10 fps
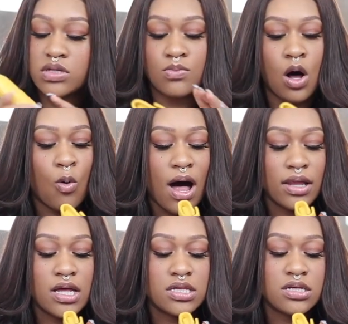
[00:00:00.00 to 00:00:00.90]
small
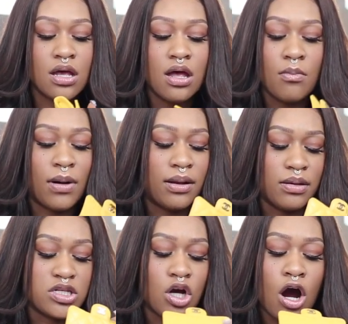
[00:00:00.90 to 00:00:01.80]
wallets.
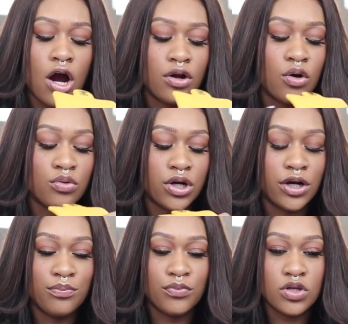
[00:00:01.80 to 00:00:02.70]
It's a card
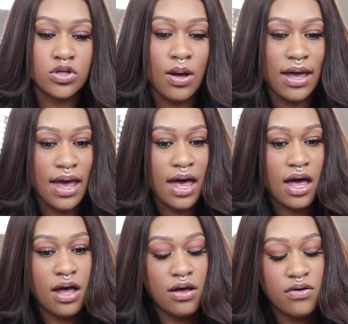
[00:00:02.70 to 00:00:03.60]
holder. So I
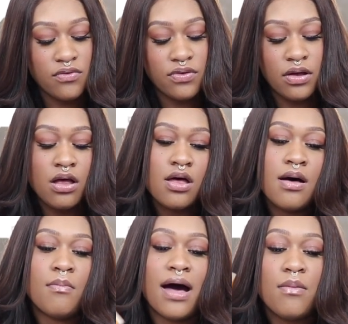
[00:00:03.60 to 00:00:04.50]
have
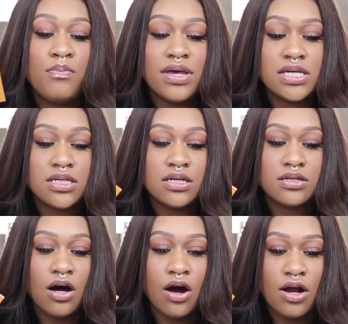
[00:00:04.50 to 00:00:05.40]
my
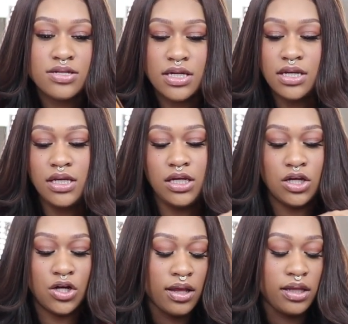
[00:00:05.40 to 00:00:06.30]
business cards in
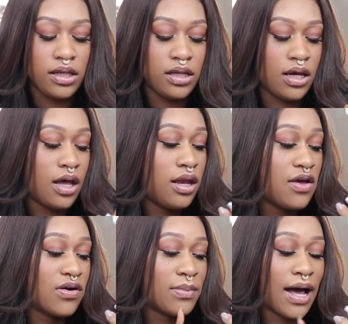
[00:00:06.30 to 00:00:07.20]
here. And
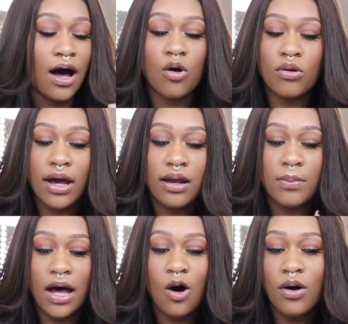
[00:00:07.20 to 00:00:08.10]
if I'm out and
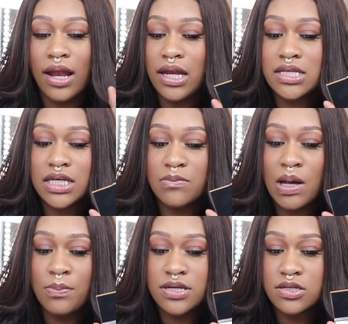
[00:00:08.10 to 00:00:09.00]
about and I need to give
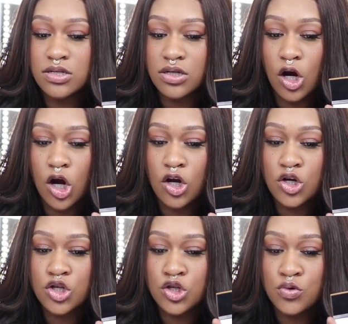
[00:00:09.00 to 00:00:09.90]
my business
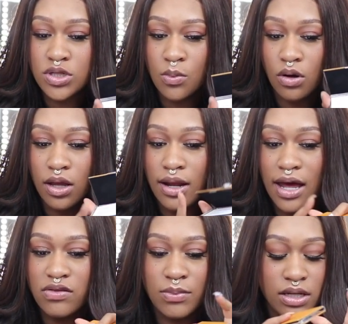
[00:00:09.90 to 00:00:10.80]
cards to someone, I
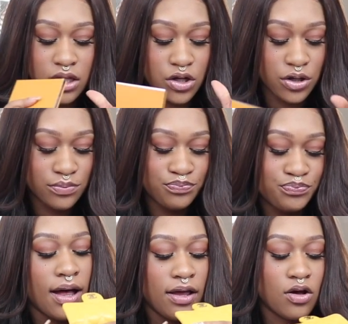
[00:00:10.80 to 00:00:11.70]
have them in here.
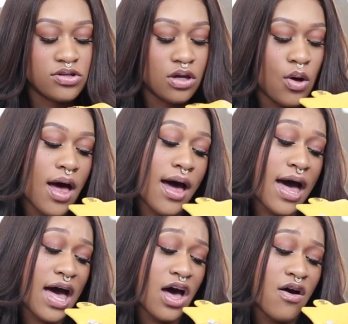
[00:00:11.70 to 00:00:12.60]
I also
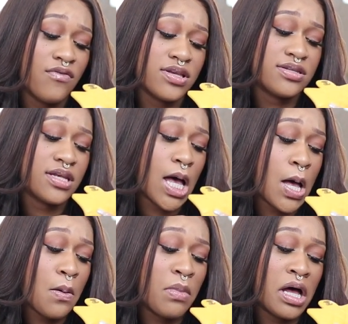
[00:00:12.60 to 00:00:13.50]
have
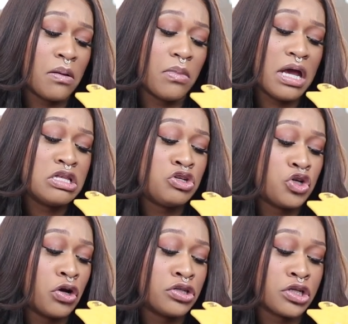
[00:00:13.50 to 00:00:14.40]
some
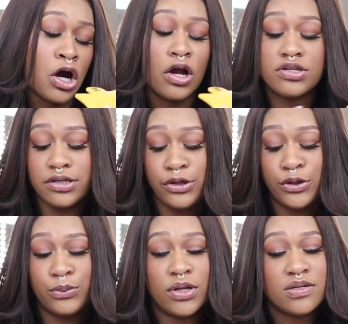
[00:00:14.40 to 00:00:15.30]
insurance cards in
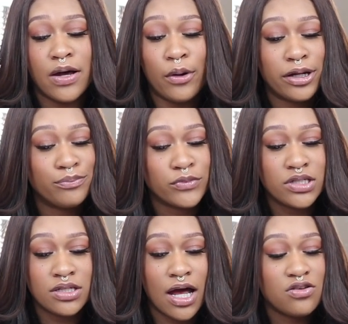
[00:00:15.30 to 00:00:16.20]
here. That's about it.
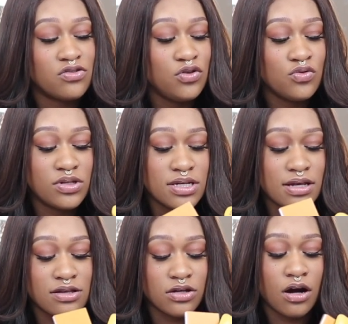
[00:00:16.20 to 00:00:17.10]
I just use this
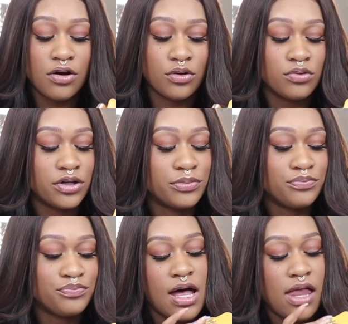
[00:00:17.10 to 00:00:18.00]
as a card holder.
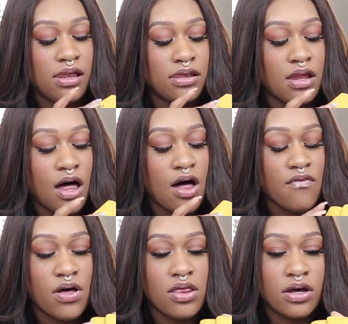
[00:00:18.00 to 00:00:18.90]
I
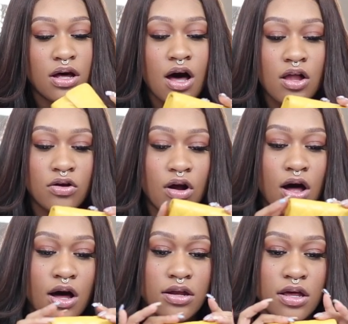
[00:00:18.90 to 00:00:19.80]
love the color
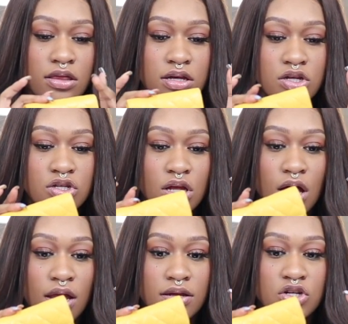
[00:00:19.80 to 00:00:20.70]
on this
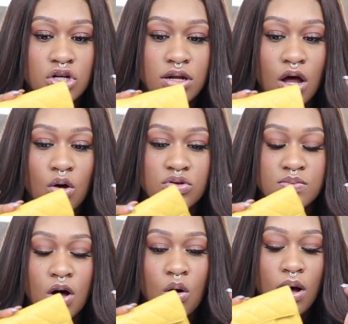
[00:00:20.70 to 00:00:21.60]
Chanel
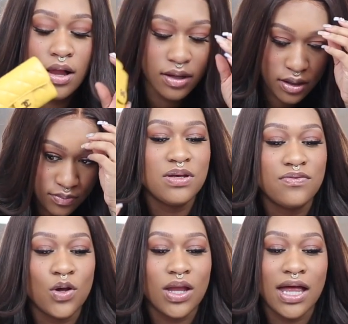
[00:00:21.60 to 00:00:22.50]
small wallet. You
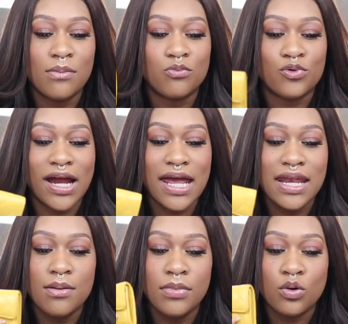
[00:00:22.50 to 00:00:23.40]
feel like I'm right
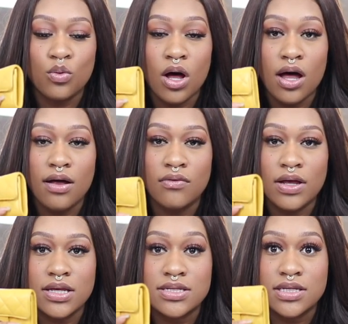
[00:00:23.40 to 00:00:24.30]
in the middle of
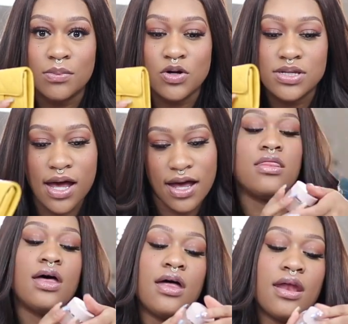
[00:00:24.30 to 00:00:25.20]
summertime.
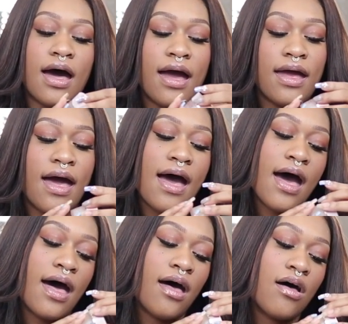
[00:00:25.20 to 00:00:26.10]
And then I
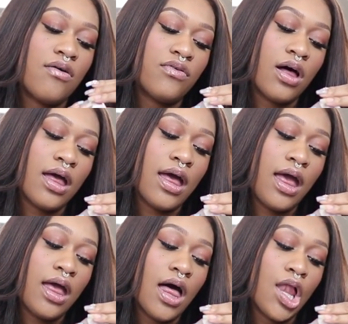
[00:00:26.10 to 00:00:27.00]
have
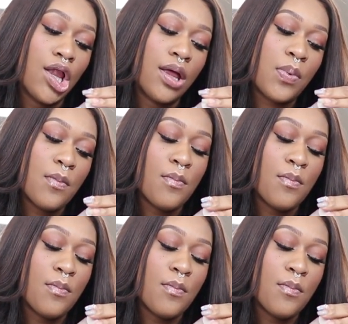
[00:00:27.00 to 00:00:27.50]
a lip